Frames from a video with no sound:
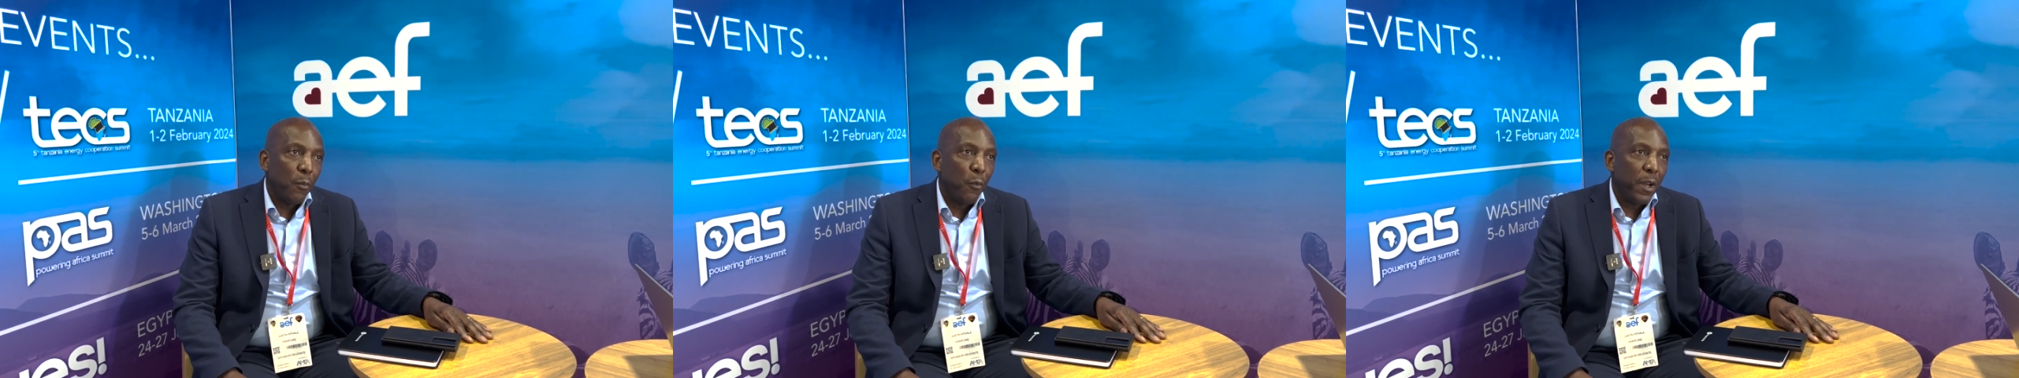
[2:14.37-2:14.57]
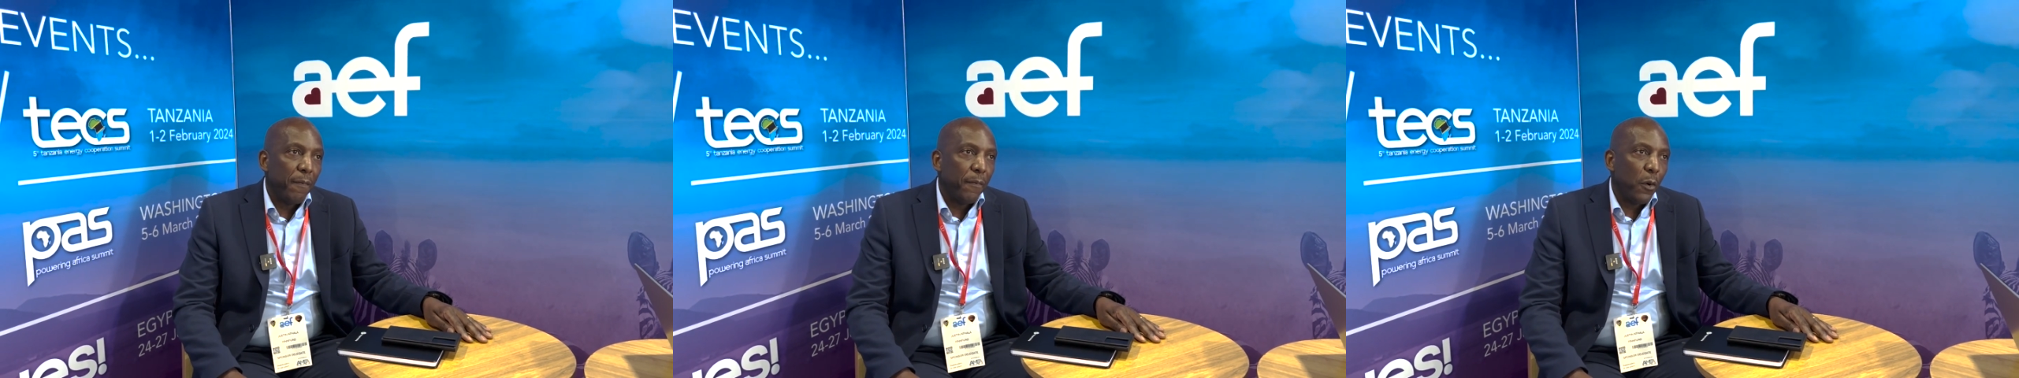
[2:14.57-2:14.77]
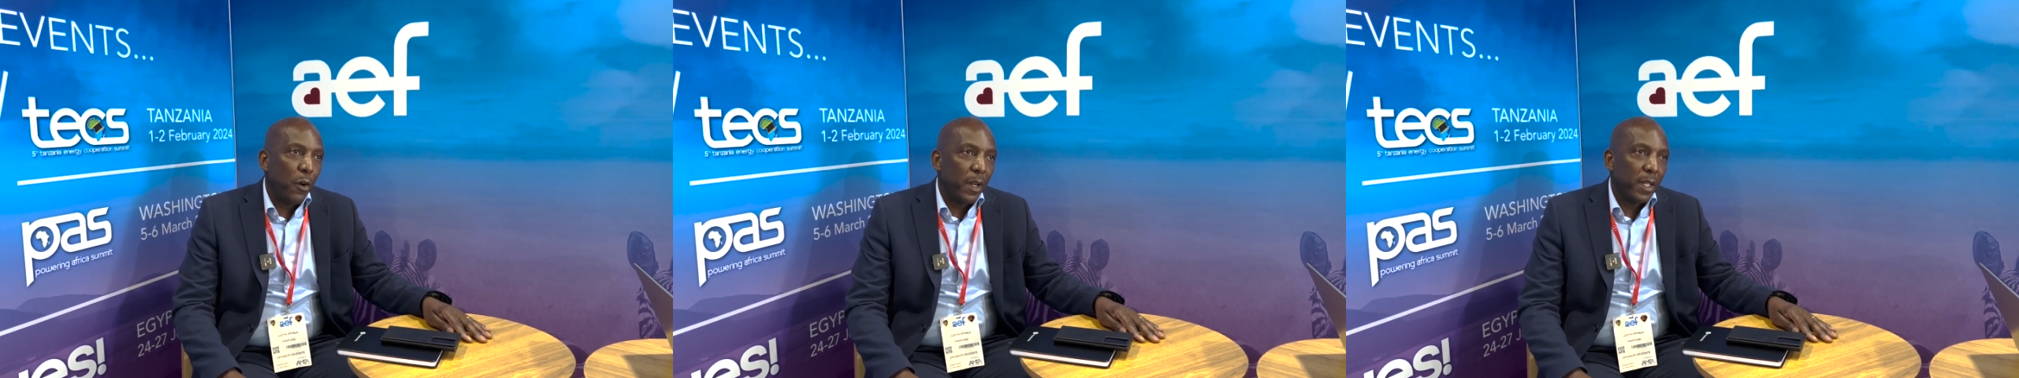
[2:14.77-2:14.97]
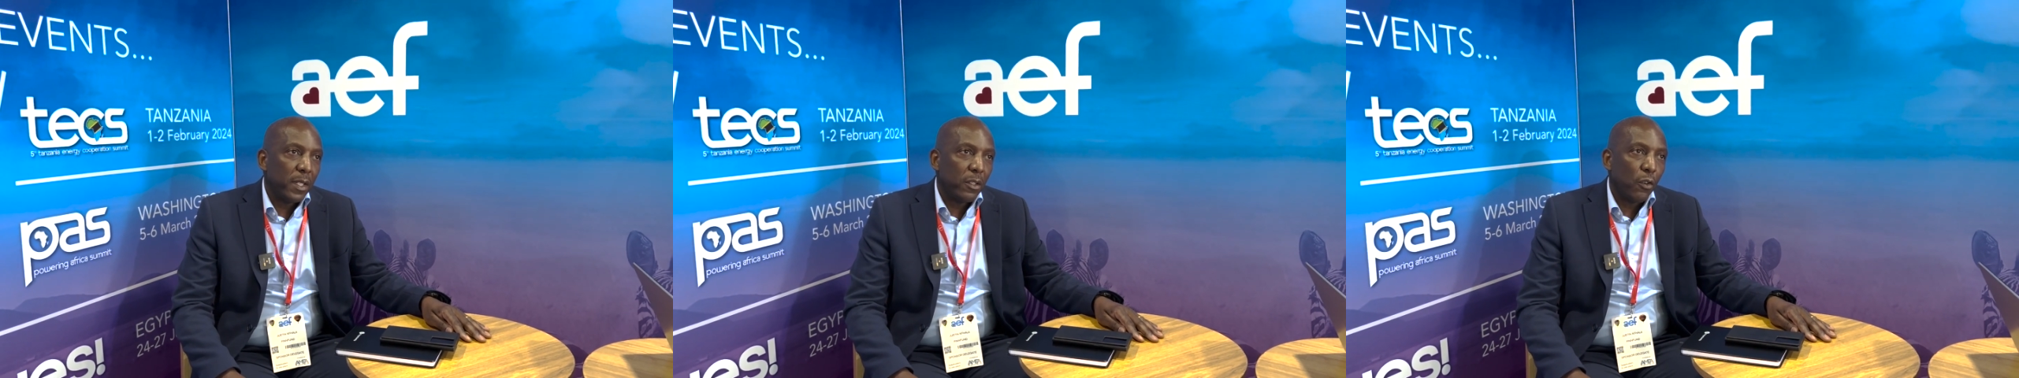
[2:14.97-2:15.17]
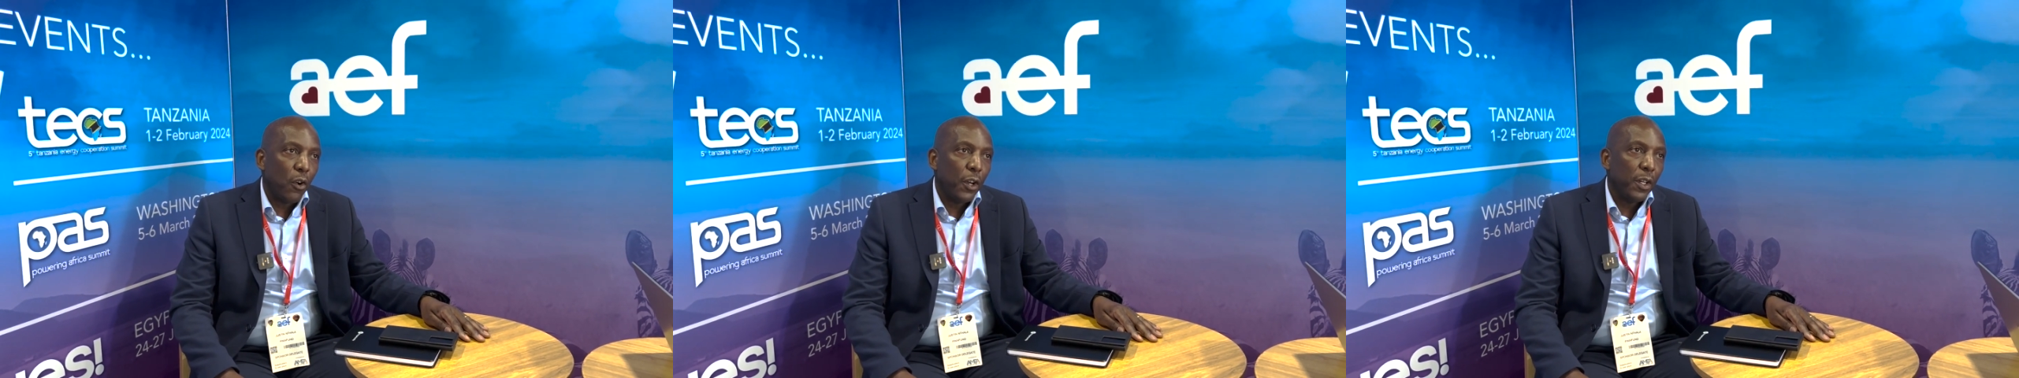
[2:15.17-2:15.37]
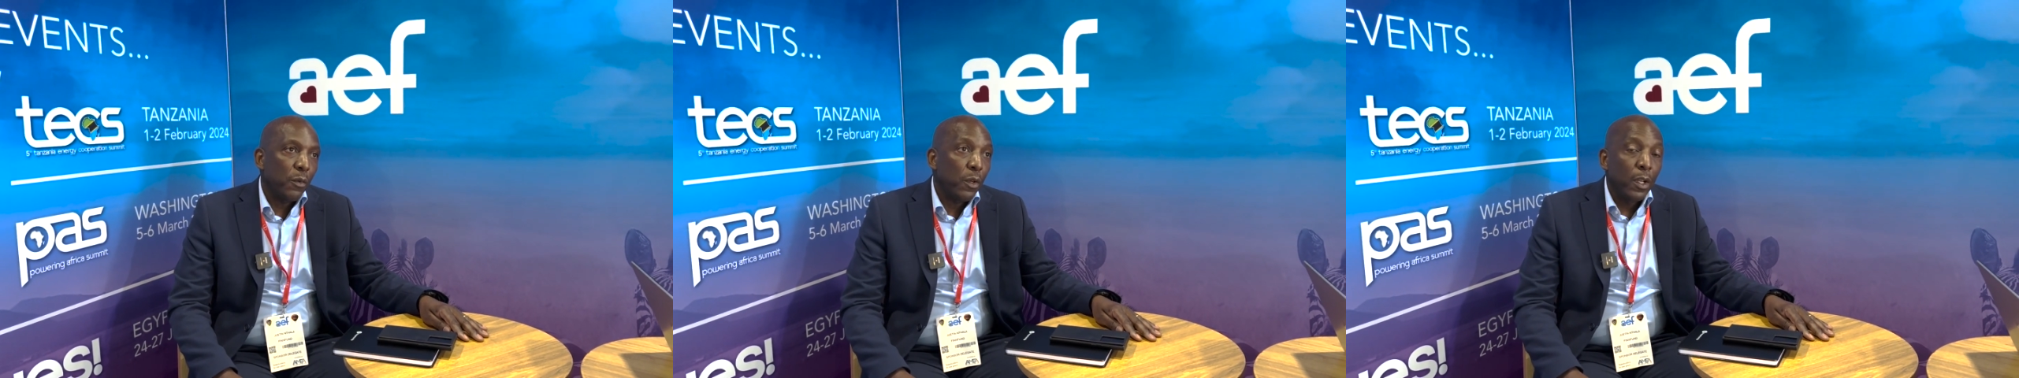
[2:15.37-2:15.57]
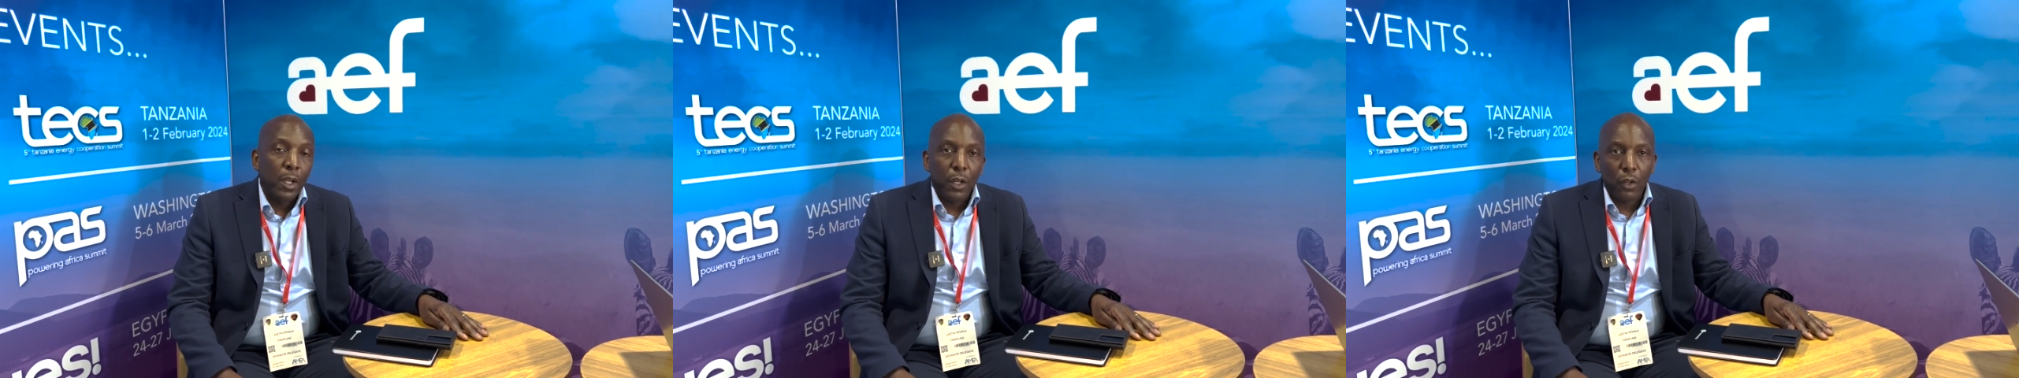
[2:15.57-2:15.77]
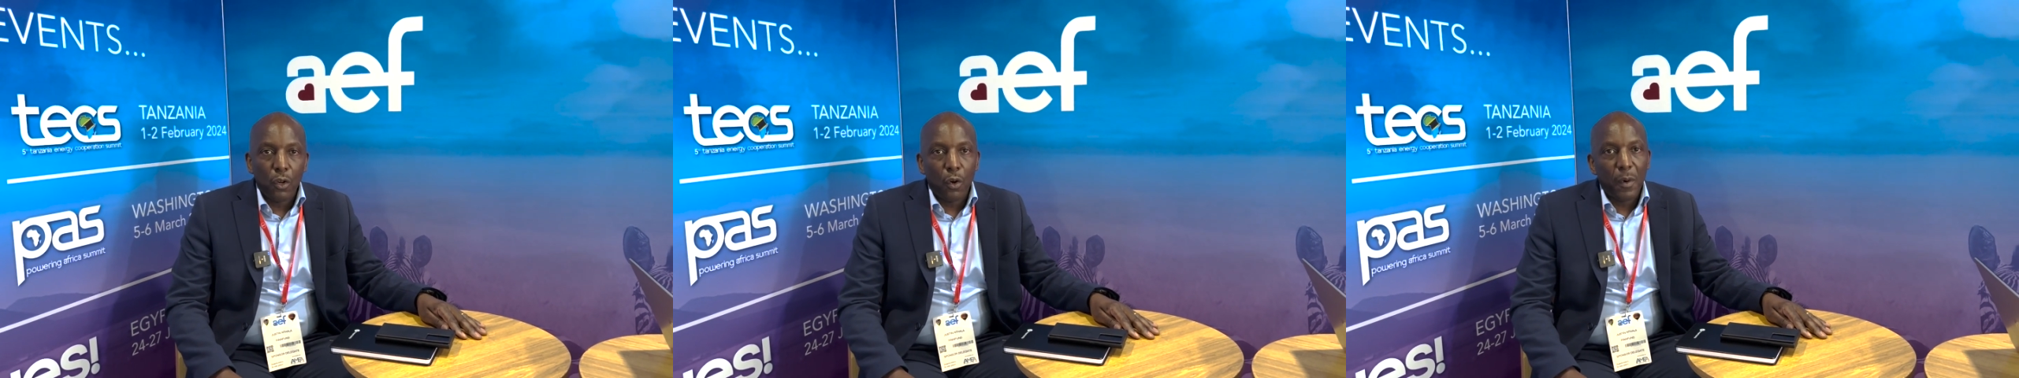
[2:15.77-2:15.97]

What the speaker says: We focus on, you know,